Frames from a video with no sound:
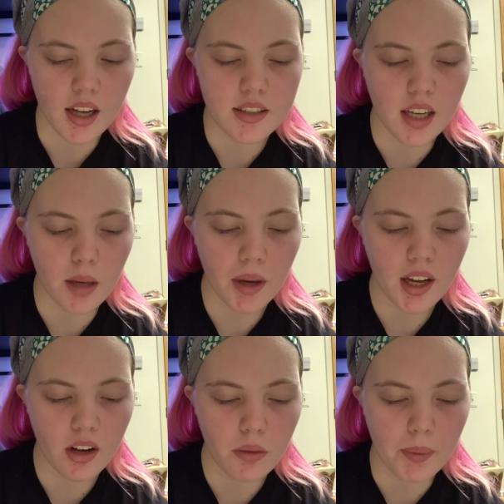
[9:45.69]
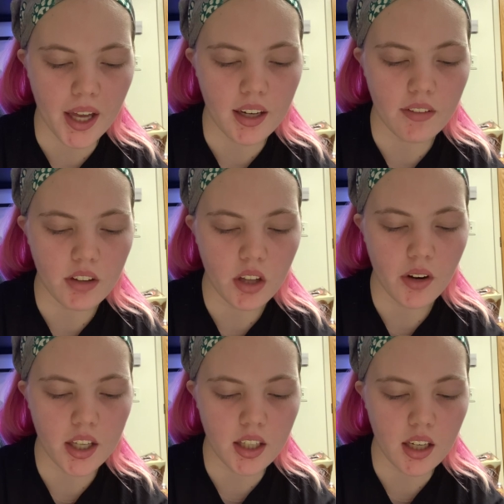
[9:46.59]
I stay in my own bed even though
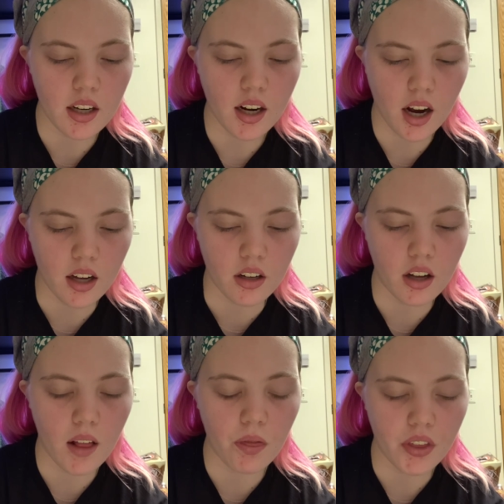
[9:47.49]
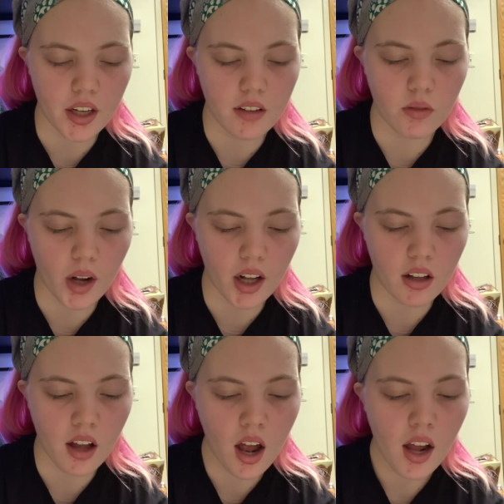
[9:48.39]
I need a cuddle and think of Will.